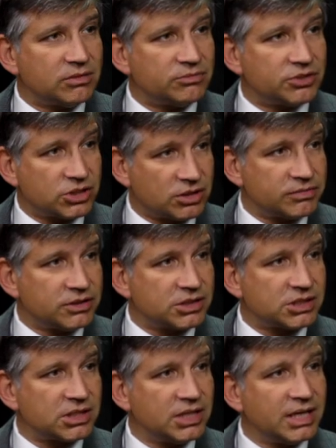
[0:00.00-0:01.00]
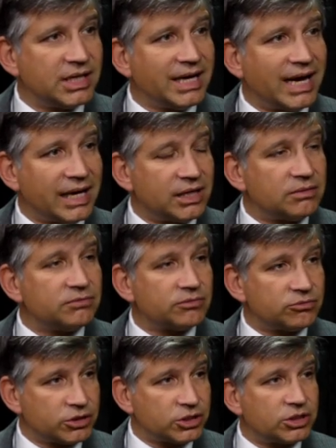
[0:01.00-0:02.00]
of service and of
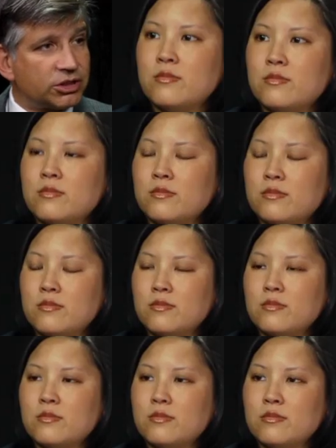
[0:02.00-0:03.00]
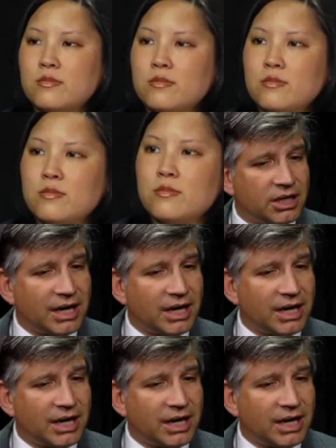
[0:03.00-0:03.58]
returning service members.